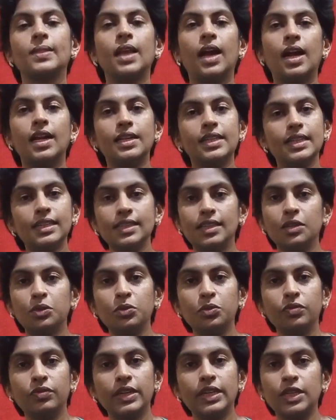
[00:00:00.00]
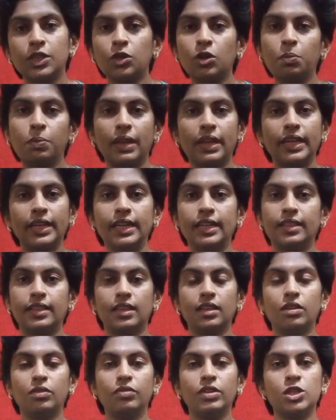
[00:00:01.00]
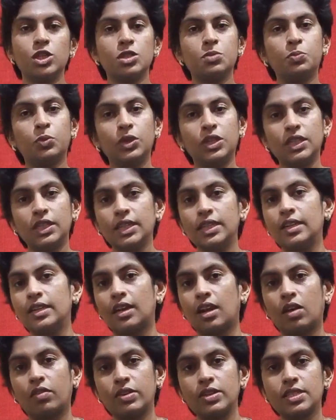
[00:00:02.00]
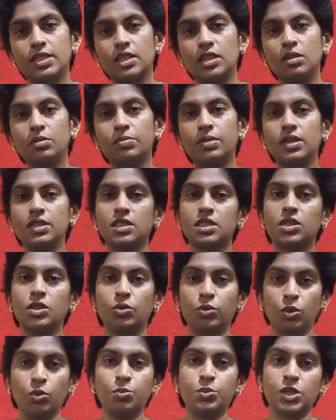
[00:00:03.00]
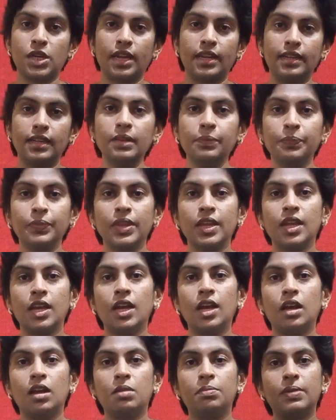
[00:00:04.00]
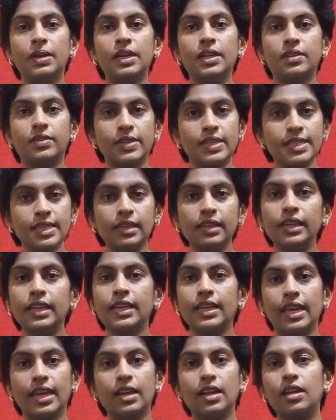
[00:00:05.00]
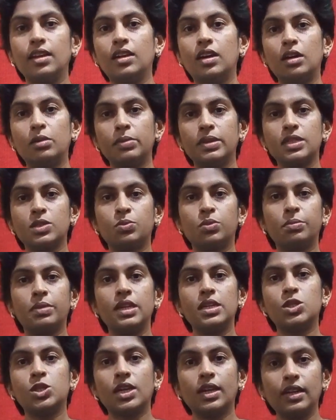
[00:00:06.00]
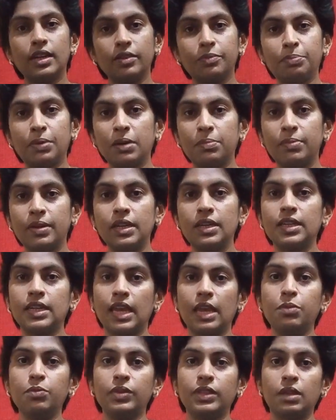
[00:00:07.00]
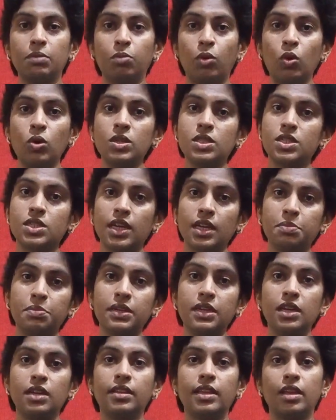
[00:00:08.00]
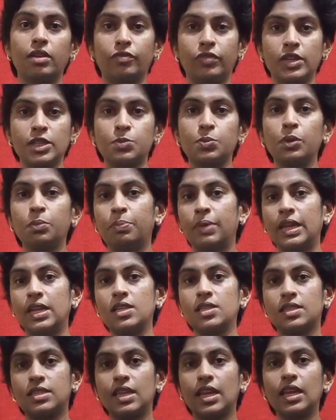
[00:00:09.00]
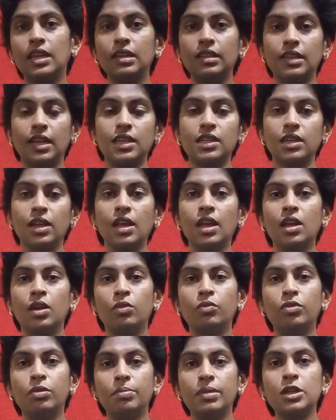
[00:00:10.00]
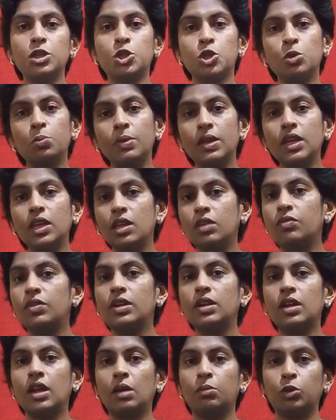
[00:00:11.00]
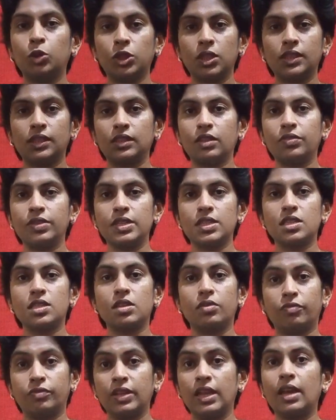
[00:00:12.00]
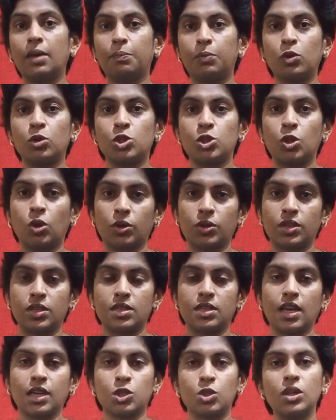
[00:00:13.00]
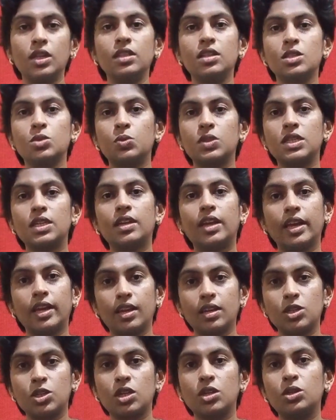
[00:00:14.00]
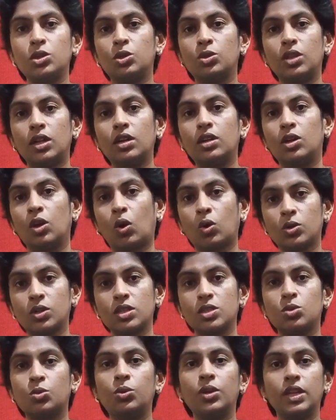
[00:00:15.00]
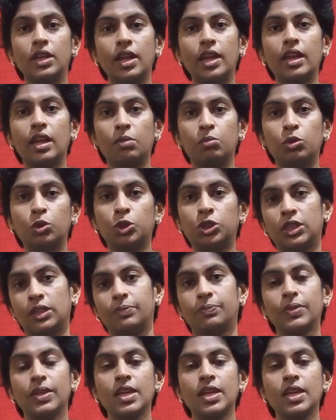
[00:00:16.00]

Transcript: Until now, we did not plan anything. We just put it in Ravan Cinema's YouTube channel. But recently, Kerala government's Women and Child Department came with a bold statement in their Facebook page saying that women should be given abortion services if they approach doctors. Actually, this was a direction to the doctors who deny abortion.